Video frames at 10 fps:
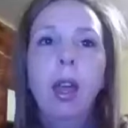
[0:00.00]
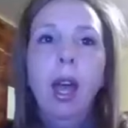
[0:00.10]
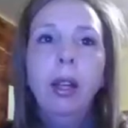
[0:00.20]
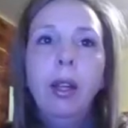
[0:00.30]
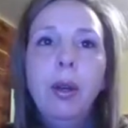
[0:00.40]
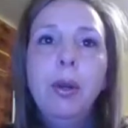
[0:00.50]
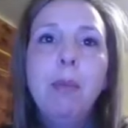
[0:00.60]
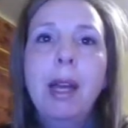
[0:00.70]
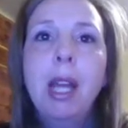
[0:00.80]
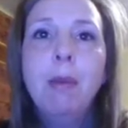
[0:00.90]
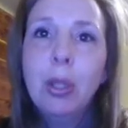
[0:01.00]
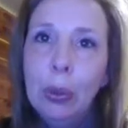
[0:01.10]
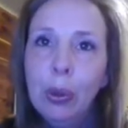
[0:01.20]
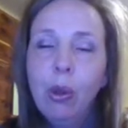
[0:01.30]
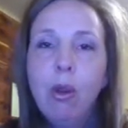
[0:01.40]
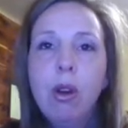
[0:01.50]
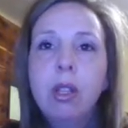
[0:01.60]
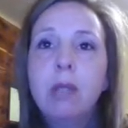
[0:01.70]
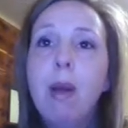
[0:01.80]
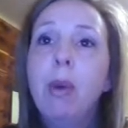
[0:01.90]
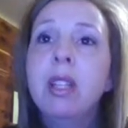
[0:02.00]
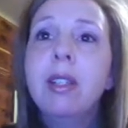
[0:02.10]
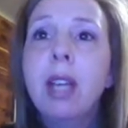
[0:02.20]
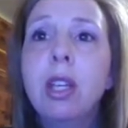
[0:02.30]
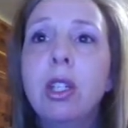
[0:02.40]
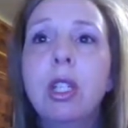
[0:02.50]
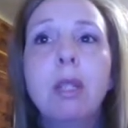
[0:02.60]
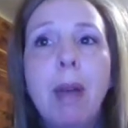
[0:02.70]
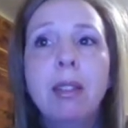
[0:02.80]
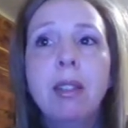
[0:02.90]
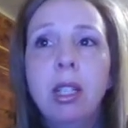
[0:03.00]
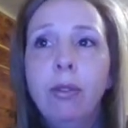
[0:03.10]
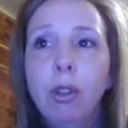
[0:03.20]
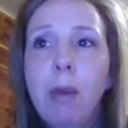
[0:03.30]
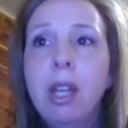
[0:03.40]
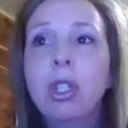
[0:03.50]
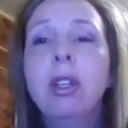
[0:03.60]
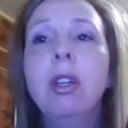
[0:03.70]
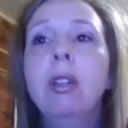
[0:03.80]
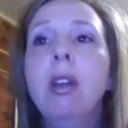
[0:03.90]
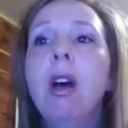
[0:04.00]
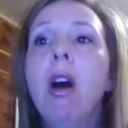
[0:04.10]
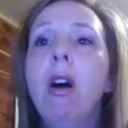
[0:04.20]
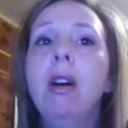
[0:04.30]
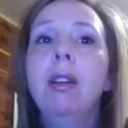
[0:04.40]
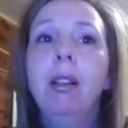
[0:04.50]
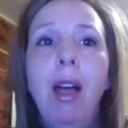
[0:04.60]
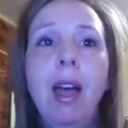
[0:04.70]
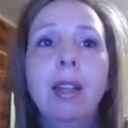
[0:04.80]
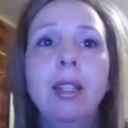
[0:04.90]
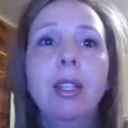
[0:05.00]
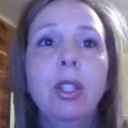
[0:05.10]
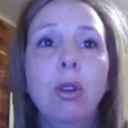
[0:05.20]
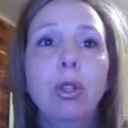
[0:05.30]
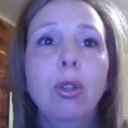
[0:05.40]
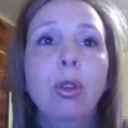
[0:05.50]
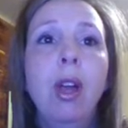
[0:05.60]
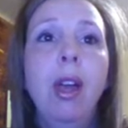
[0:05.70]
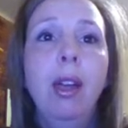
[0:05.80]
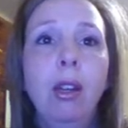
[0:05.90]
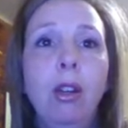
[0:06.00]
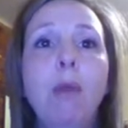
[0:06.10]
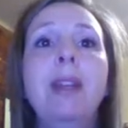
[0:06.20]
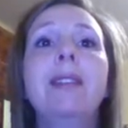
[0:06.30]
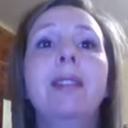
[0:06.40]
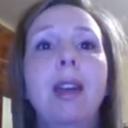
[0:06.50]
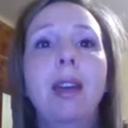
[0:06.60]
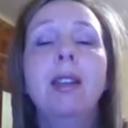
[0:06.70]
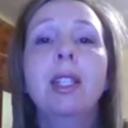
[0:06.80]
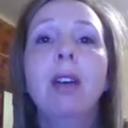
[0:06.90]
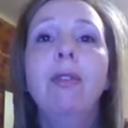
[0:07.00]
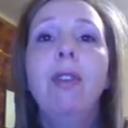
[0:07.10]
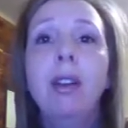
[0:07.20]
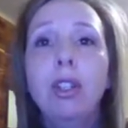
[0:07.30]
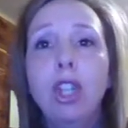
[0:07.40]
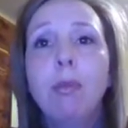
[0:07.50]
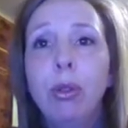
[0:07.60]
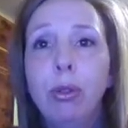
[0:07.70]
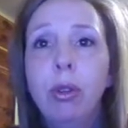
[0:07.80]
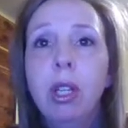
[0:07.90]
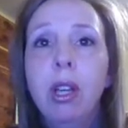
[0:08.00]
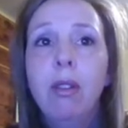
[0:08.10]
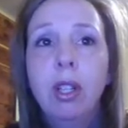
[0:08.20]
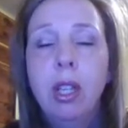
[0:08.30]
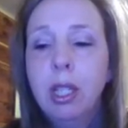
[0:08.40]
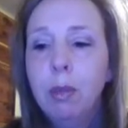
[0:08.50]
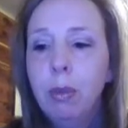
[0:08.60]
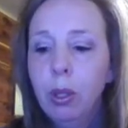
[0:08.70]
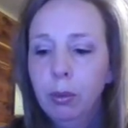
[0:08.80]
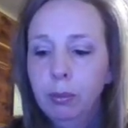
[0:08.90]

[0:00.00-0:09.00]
Hello, my name is Laura Lawrence. My presentation is based on information on class and social economic status found in Chapter 3 of our textbook.